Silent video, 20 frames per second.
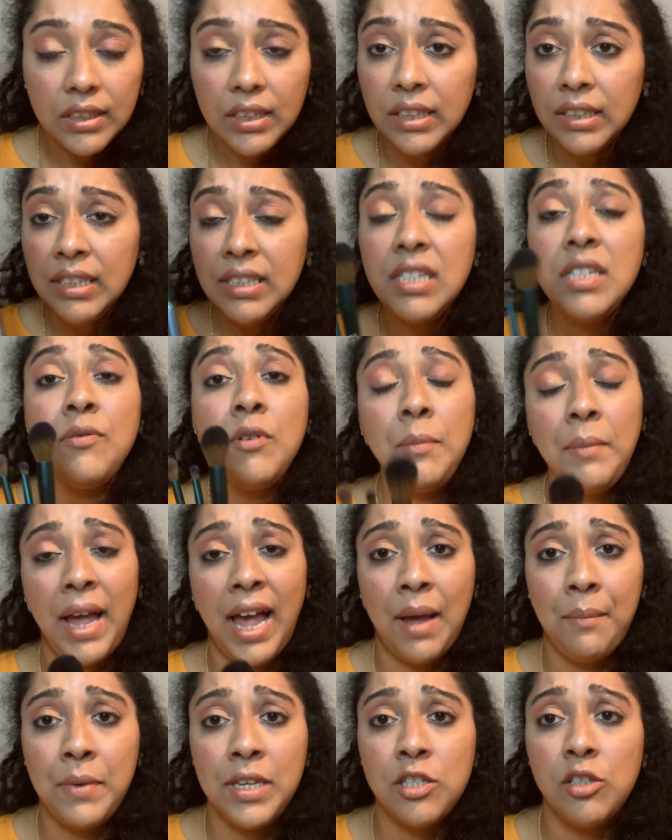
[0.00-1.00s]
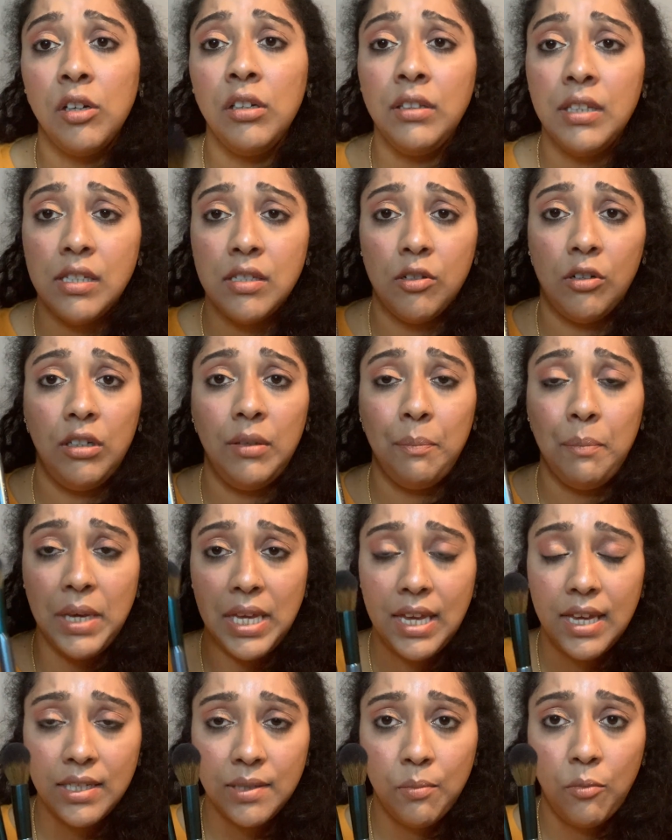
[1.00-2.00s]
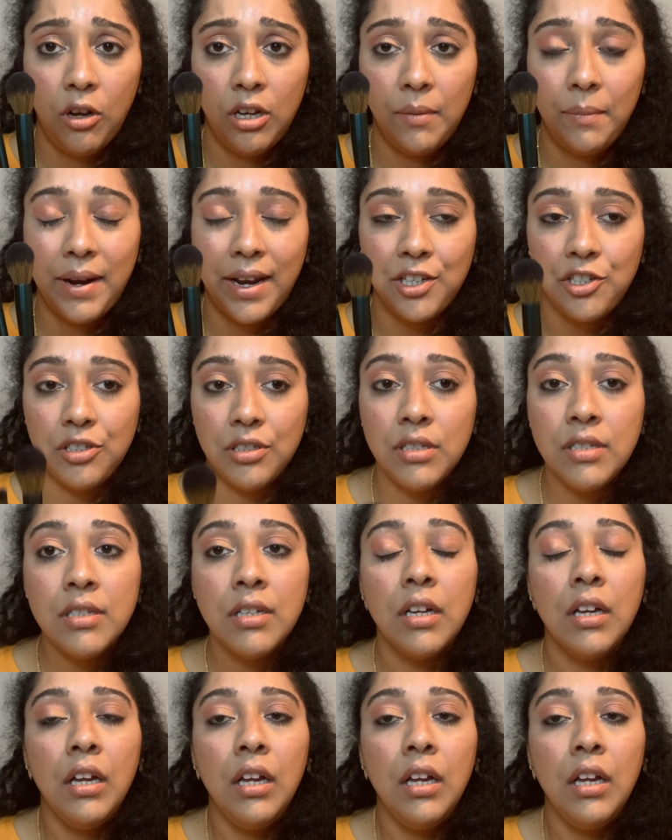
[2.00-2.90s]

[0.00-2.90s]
This is from Amazon. These are all BS small brushes.